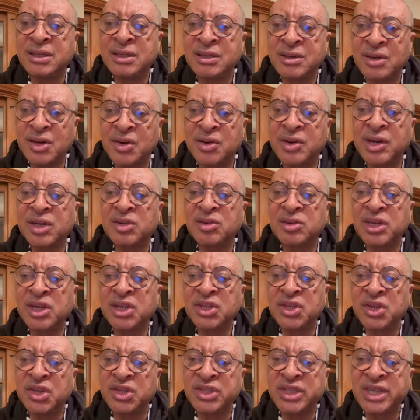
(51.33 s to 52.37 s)

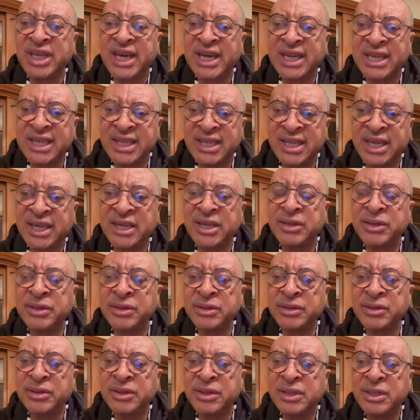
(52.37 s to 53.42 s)
Congratulations and thank
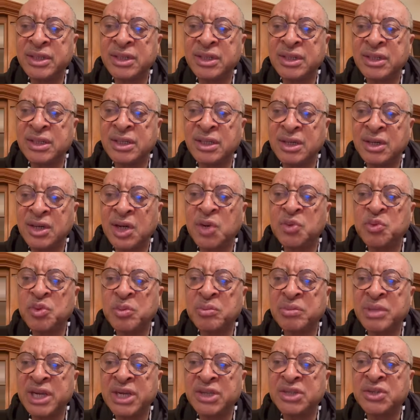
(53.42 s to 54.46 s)
you. God will
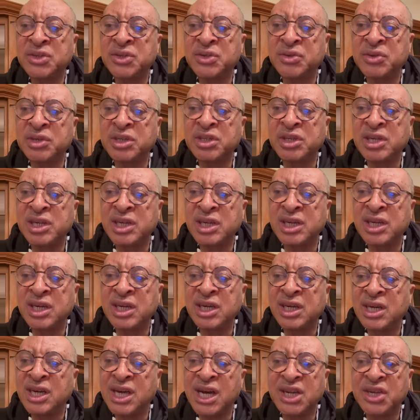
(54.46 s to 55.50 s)
bless you richly,
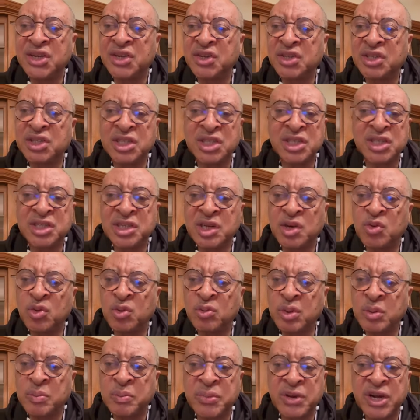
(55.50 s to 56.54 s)
and your children will
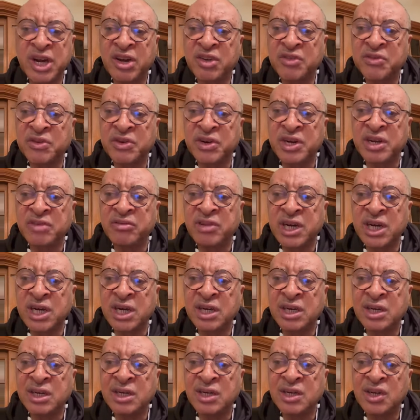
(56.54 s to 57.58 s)
be proud forever
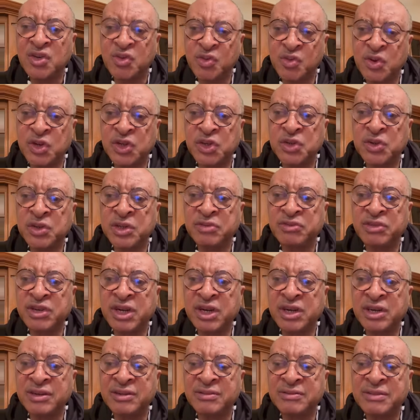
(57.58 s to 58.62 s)
of what you have
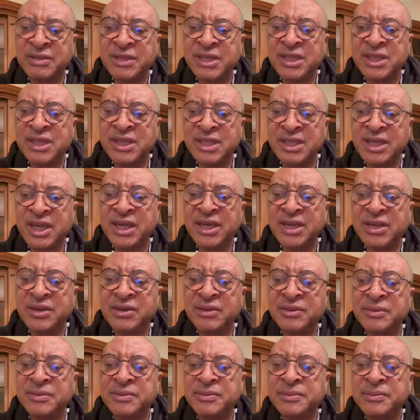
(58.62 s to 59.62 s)
done. Thank you.